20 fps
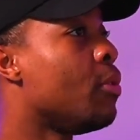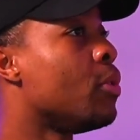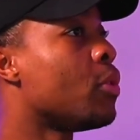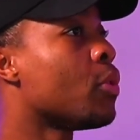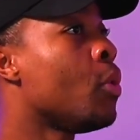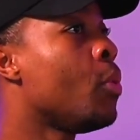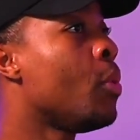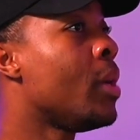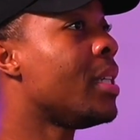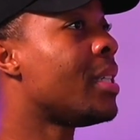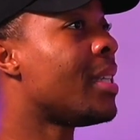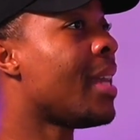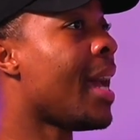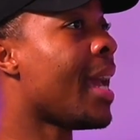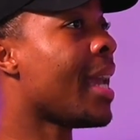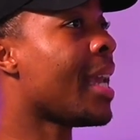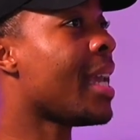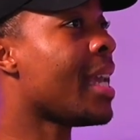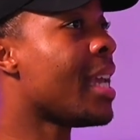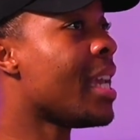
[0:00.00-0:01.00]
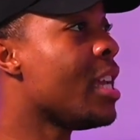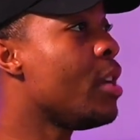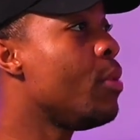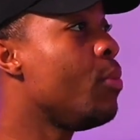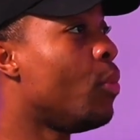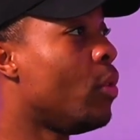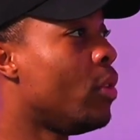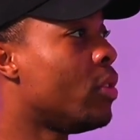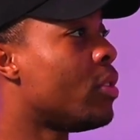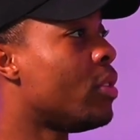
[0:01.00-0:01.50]
it was always that he
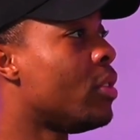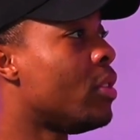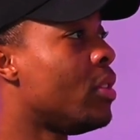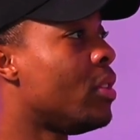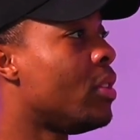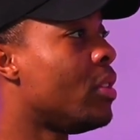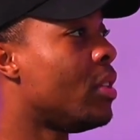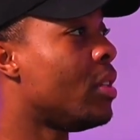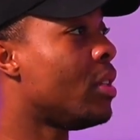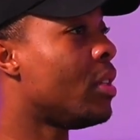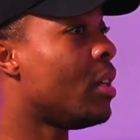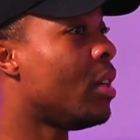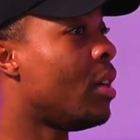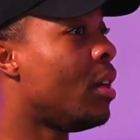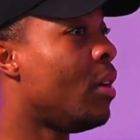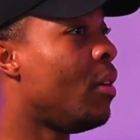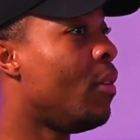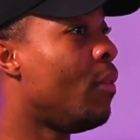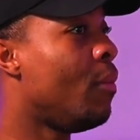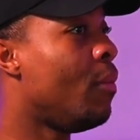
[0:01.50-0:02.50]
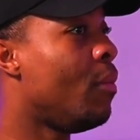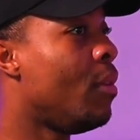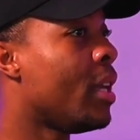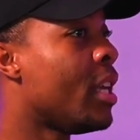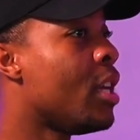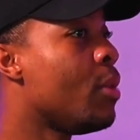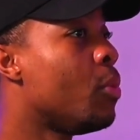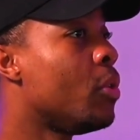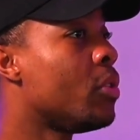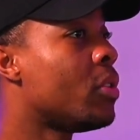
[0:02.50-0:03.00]
wasn't,
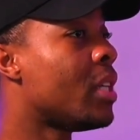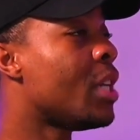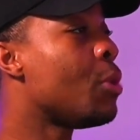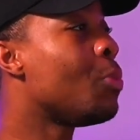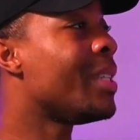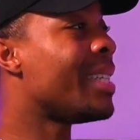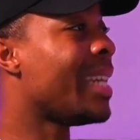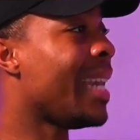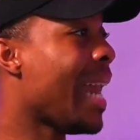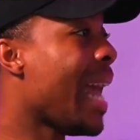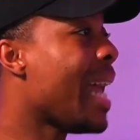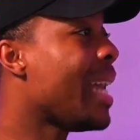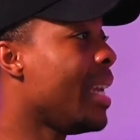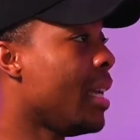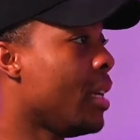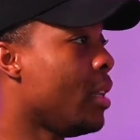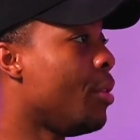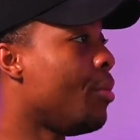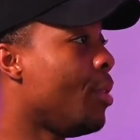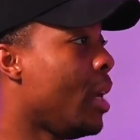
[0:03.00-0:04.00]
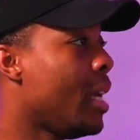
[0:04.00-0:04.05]
he was lacking in the